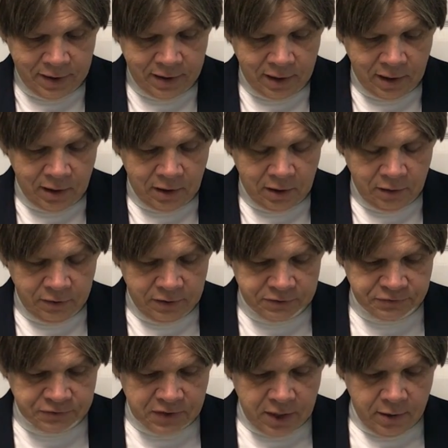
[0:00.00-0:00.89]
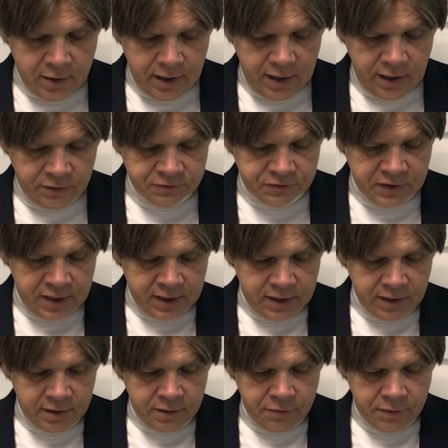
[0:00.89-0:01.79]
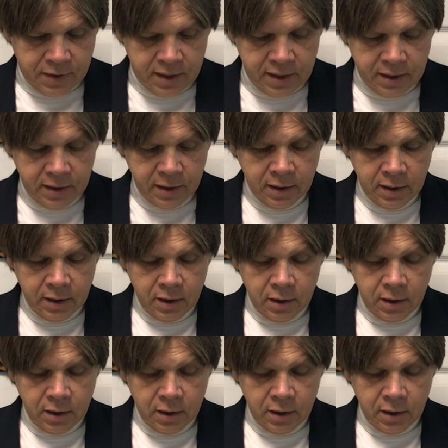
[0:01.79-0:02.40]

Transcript: and all that Sarah has said unto thee,